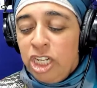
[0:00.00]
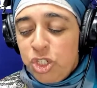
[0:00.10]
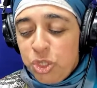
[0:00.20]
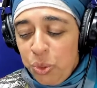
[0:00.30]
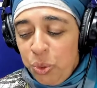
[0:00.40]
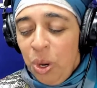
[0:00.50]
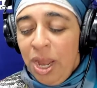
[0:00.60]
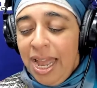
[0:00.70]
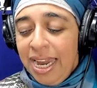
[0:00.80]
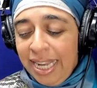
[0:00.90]
to
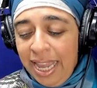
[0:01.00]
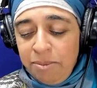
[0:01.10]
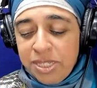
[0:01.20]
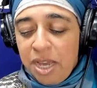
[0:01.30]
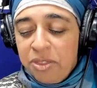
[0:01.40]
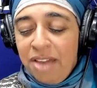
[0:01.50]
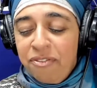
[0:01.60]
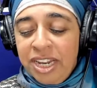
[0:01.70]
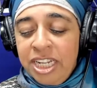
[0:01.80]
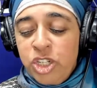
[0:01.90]
acclaimed South
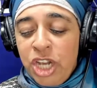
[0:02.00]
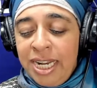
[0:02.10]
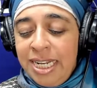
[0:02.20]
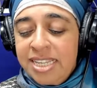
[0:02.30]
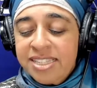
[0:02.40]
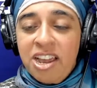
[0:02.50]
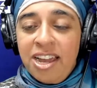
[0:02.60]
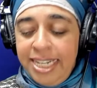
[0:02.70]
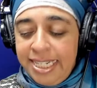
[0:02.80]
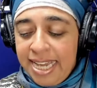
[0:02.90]
African journalist
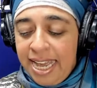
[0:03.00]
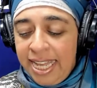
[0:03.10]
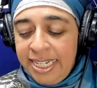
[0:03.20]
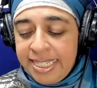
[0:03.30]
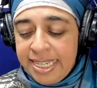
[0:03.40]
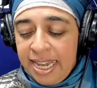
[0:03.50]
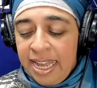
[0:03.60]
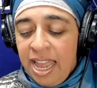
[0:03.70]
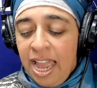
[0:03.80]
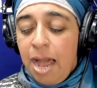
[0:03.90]
Carnita Hunter
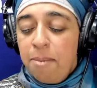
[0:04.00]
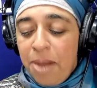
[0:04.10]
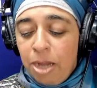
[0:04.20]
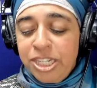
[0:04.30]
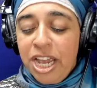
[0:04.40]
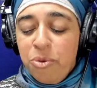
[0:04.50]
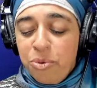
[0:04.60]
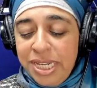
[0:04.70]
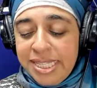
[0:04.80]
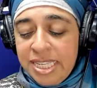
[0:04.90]
about her
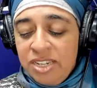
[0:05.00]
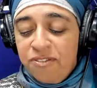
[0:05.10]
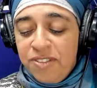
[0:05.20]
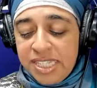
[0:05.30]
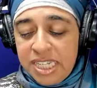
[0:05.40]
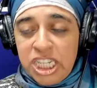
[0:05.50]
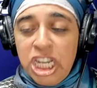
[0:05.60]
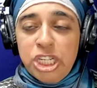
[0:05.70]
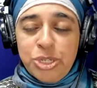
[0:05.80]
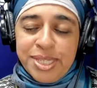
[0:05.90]
recent visit
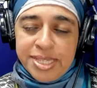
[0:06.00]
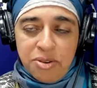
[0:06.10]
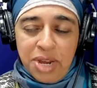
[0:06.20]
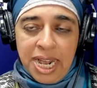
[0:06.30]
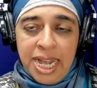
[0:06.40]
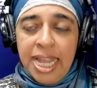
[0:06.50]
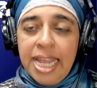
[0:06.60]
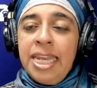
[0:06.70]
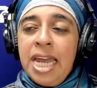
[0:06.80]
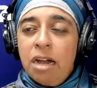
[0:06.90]
to Syria
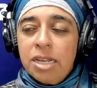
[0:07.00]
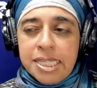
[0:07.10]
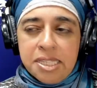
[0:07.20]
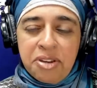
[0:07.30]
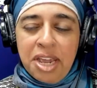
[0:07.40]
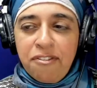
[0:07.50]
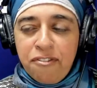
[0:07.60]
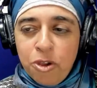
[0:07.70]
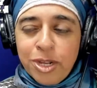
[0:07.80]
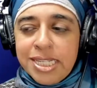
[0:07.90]
in our Syria
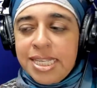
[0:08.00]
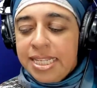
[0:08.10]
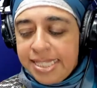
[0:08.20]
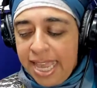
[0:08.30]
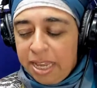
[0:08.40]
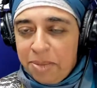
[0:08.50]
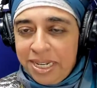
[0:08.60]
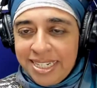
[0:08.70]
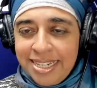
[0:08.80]
Focus segment.